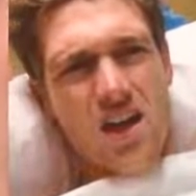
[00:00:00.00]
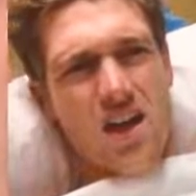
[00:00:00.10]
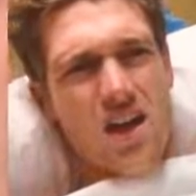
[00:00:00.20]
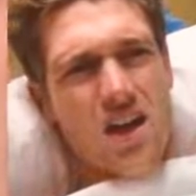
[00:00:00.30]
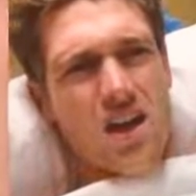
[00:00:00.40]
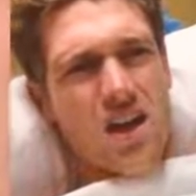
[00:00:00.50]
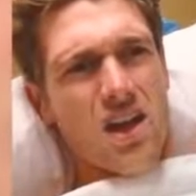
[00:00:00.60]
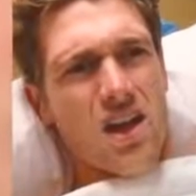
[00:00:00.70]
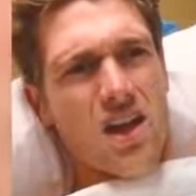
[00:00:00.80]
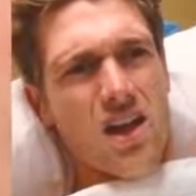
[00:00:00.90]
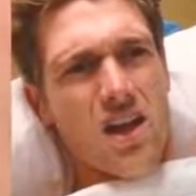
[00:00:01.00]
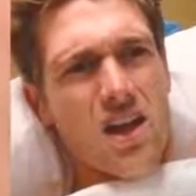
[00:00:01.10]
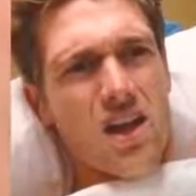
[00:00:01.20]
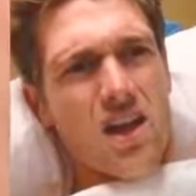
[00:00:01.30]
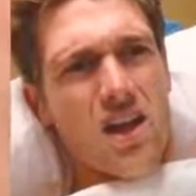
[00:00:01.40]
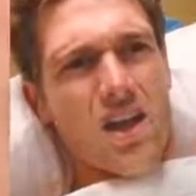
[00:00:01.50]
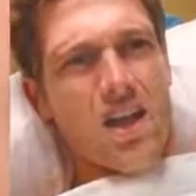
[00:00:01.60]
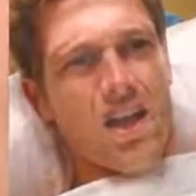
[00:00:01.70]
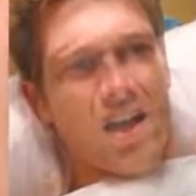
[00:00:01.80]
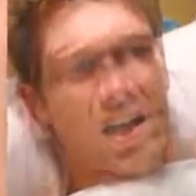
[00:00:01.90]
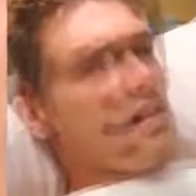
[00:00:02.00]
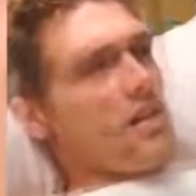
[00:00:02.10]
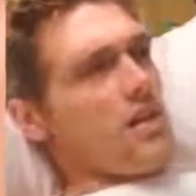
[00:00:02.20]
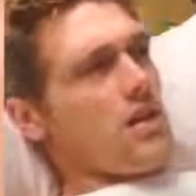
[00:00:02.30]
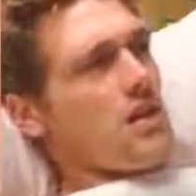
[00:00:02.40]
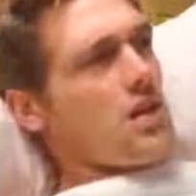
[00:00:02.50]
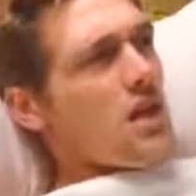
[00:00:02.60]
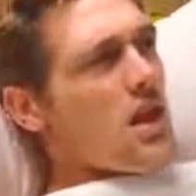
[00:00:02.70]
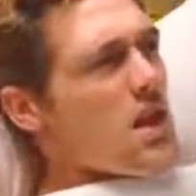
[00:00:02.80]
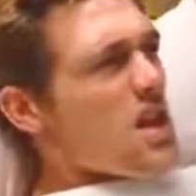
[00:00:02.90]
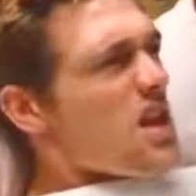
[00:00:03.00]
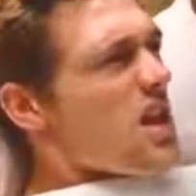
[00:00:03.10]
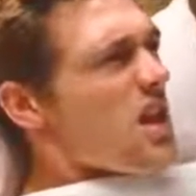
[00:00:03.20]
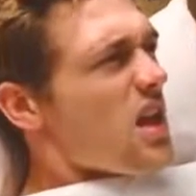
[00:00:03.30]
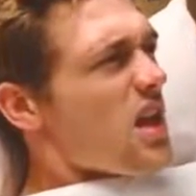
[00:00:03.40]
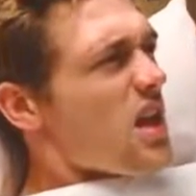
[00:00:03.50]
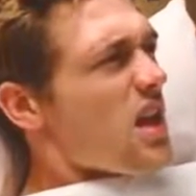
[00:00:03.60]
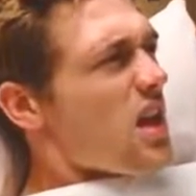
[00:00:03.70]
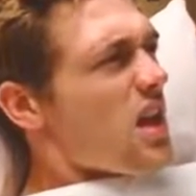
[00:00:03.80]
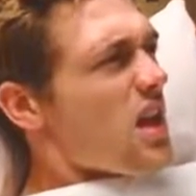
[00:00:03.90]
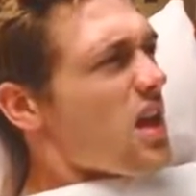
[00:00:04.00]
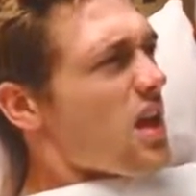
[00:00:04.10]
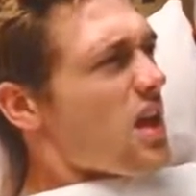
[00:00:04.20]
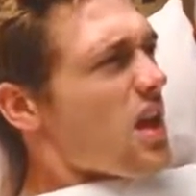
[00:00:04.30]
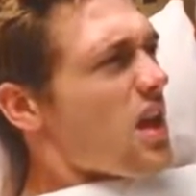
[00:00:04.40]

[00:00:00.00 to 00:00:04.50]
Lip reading: No one is speaking in this clip.